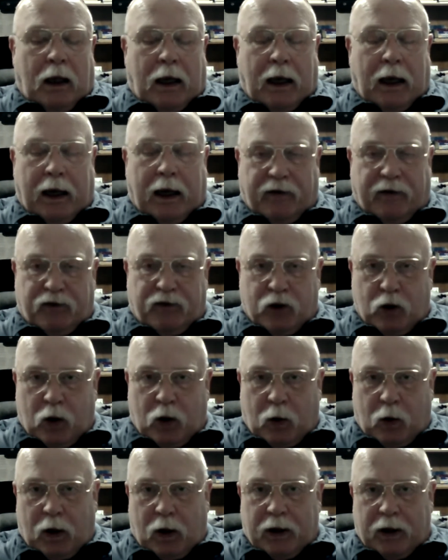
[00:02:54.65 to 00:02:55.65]
If you
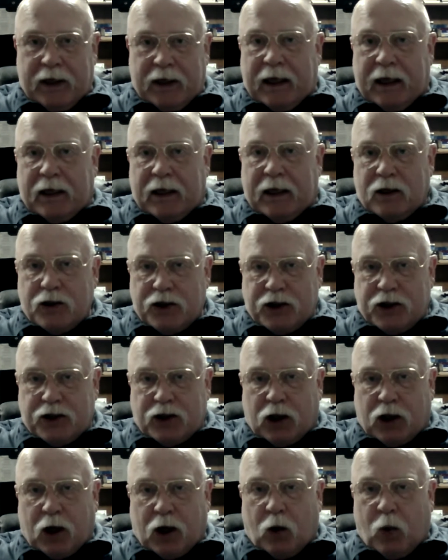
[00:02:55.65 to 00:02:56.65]
go on the Energy
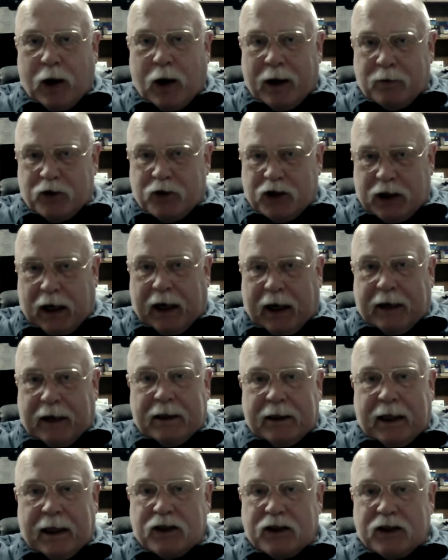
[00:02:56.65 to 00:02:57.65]
Star website,
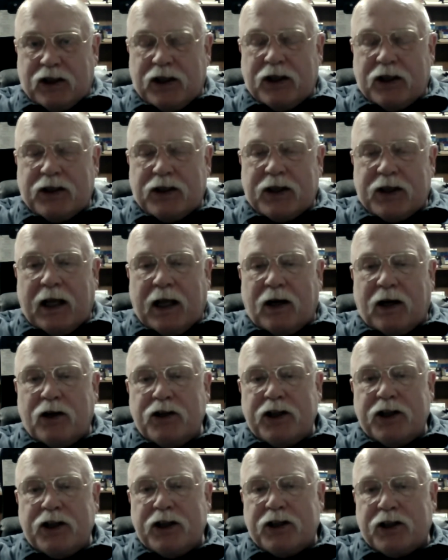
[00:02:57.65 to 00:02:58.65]
and that's just
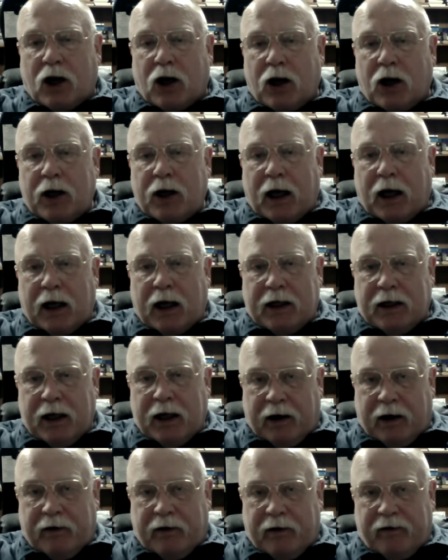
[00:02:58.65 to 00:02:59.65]

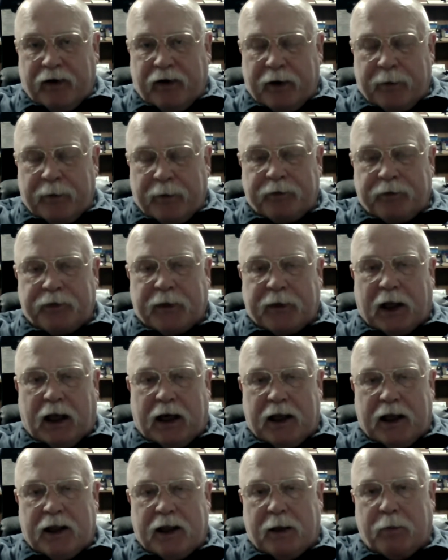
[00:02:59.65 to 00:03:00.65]
energystar.gov,
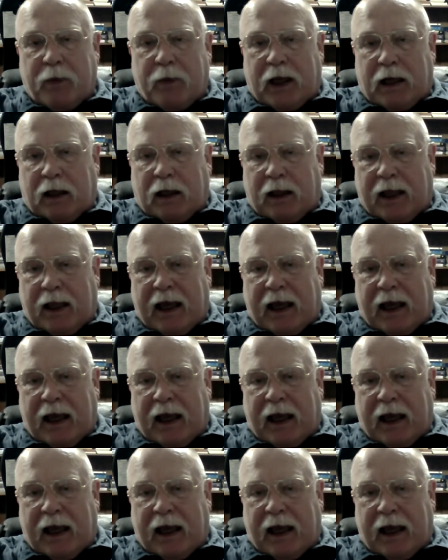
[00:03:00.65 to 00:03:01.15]
and in the middle they